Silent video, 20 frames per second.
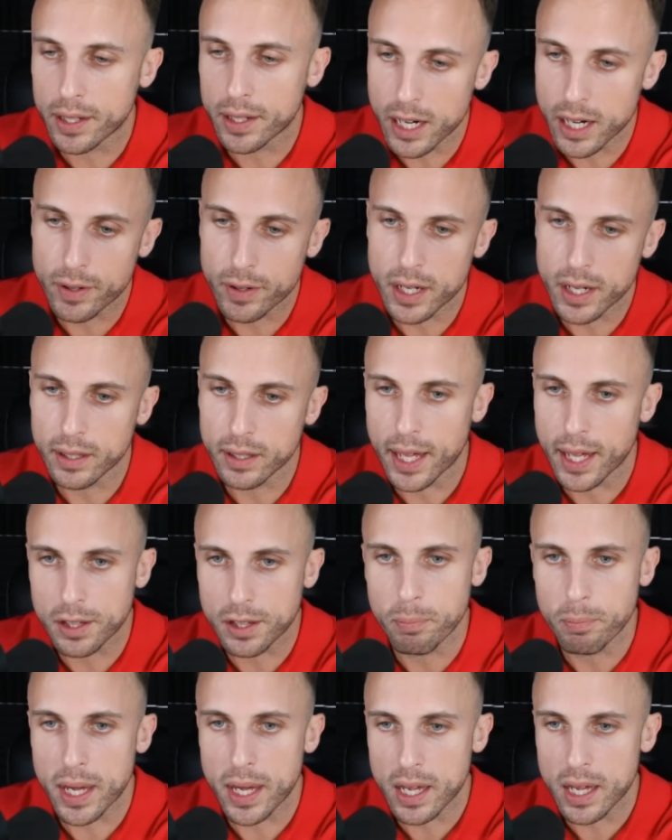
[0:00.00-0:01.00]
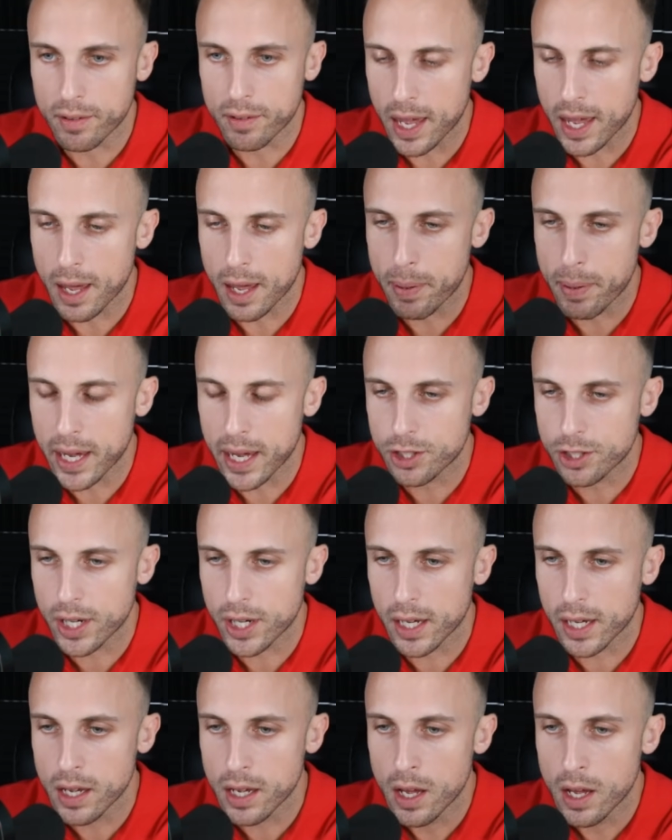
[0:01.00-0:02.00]
area like the Bay of
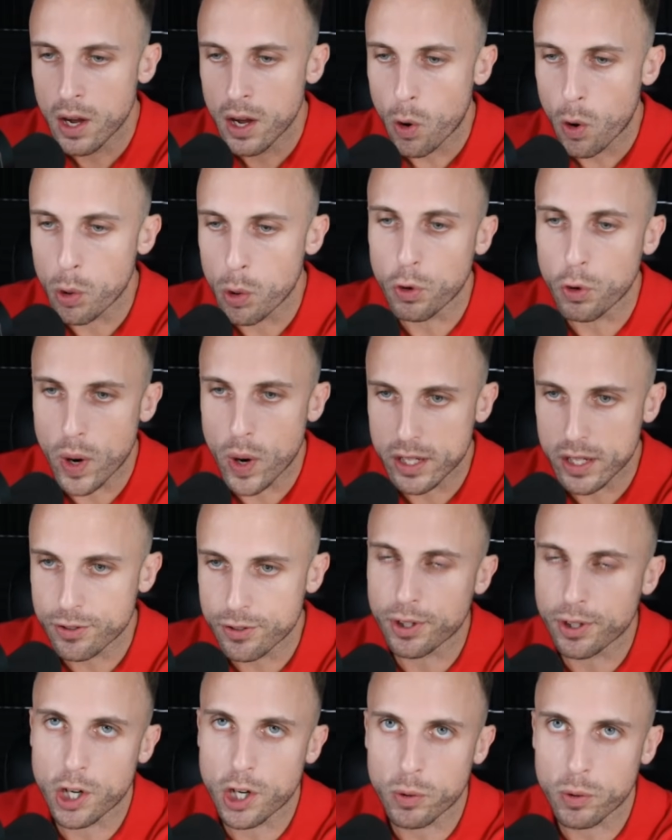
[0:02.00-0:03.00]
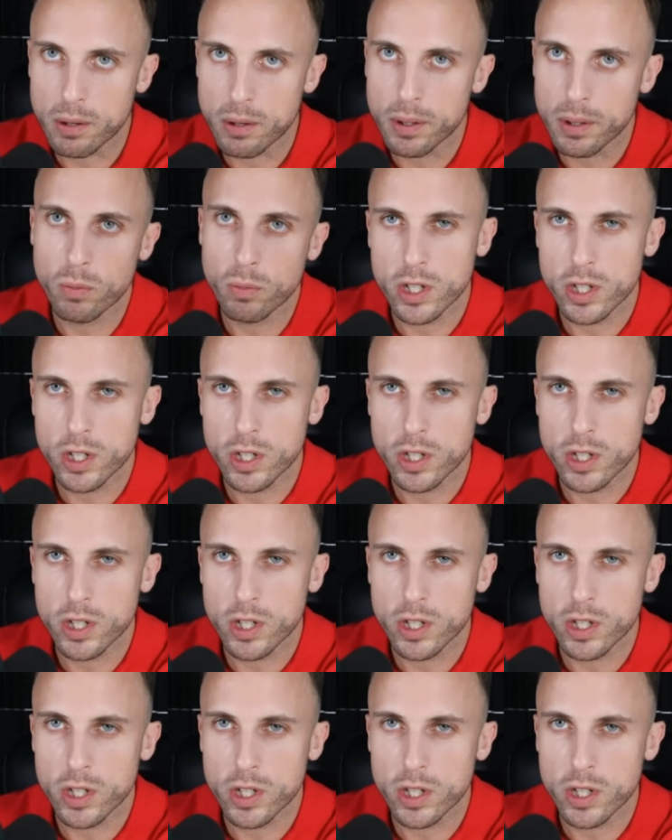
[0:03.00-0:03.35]
Campeche or the Western Caribbean,